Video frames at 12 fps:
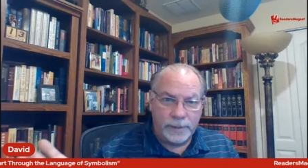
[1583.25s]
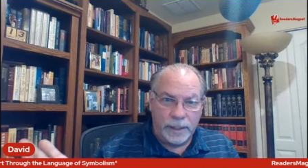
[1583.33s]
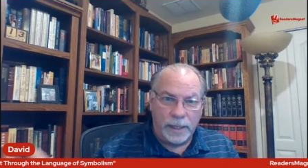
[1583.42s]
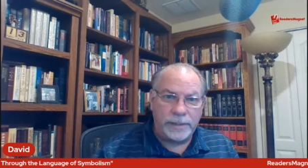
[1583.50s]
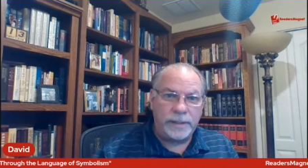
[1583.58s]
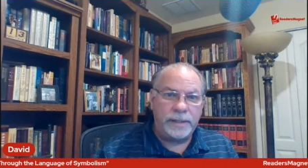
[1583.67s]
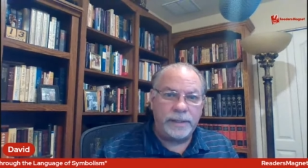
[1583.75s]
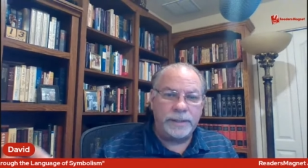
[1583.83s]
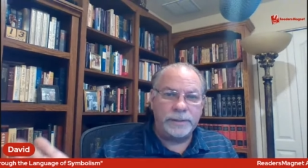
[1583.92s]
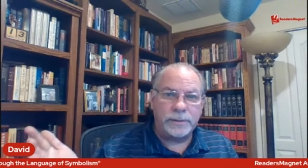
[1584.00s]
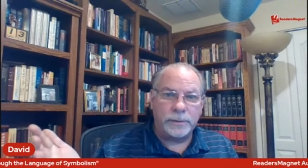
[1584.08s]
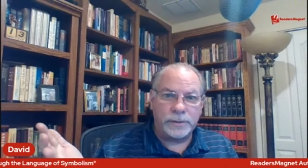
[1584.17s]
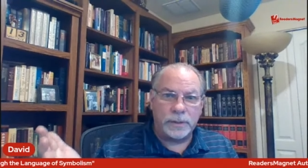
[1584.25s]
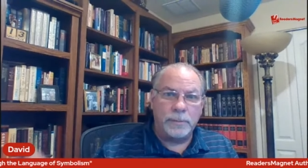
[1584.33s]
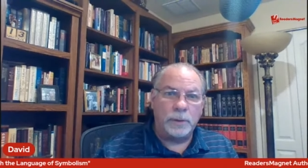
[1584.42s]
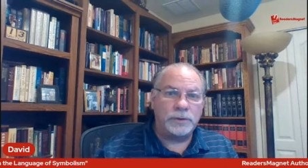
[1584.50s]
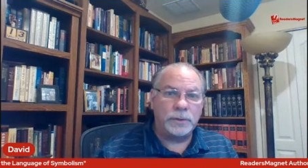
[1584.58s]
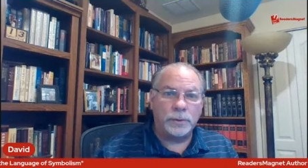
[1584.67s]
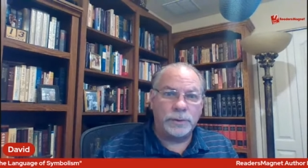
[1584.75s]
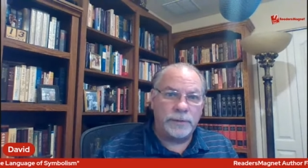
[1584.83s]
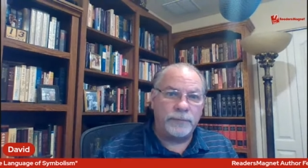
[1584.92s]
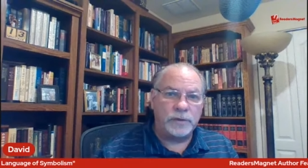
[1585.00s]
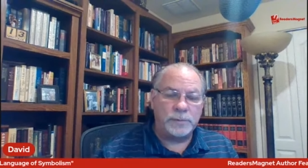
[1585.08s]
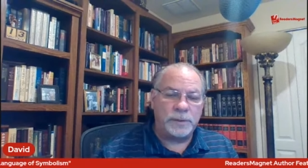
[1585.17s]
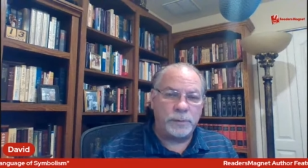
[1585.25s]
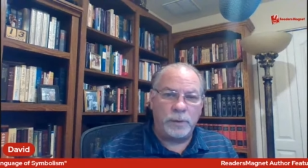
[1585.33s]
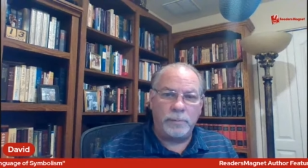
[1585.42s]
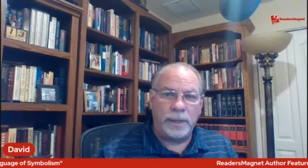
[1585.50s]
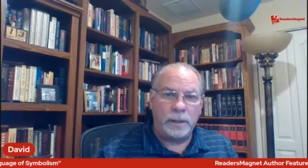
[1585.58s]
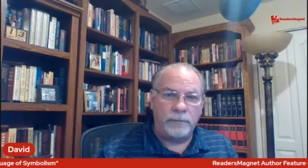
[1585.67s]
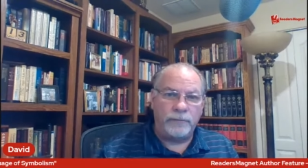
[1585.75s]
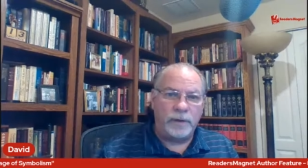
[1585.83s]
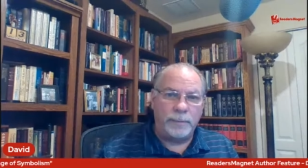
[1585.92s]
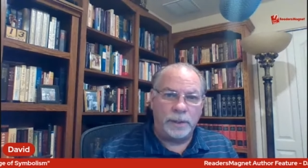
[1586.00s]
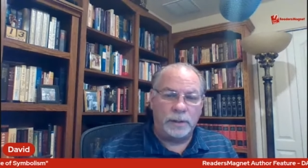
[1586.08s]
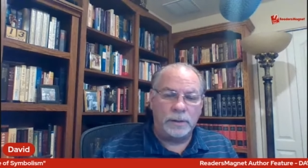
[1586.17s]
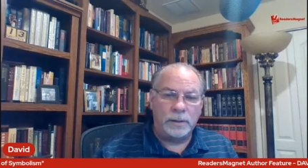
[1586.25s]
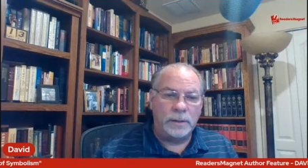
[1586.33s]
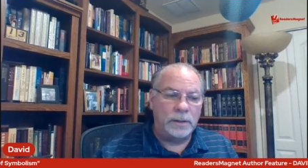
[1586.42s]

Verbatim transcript: The idea is there's an emotional difference between male and female.